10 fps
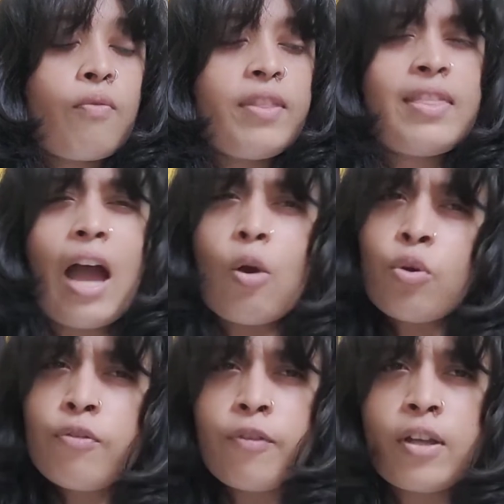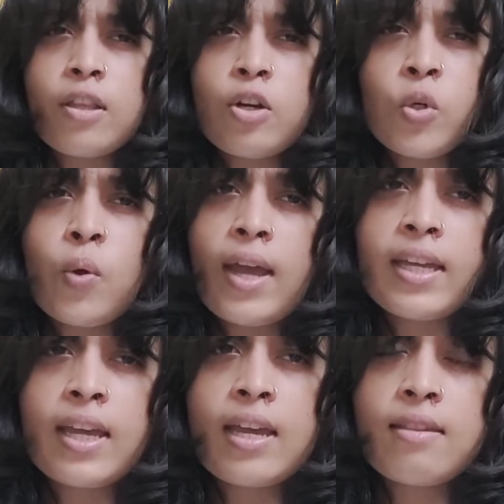without further ado, I
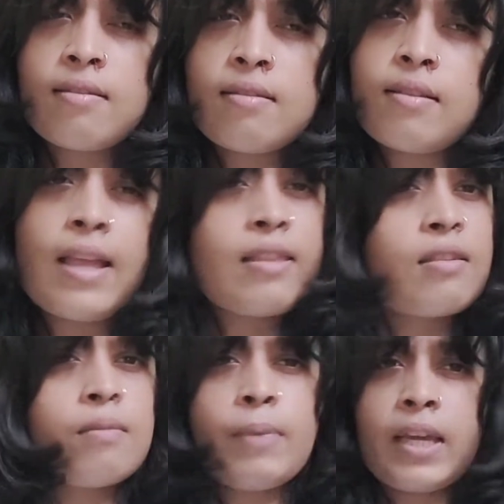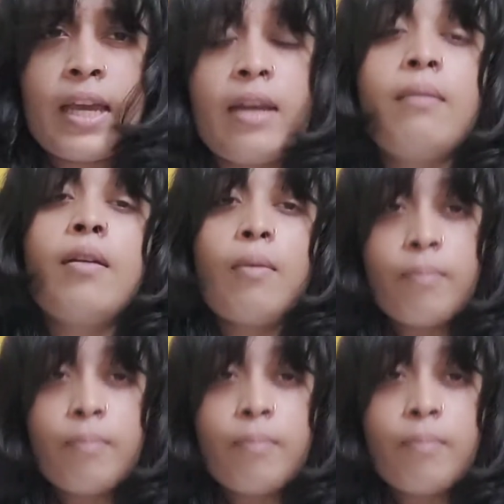guess let's begin.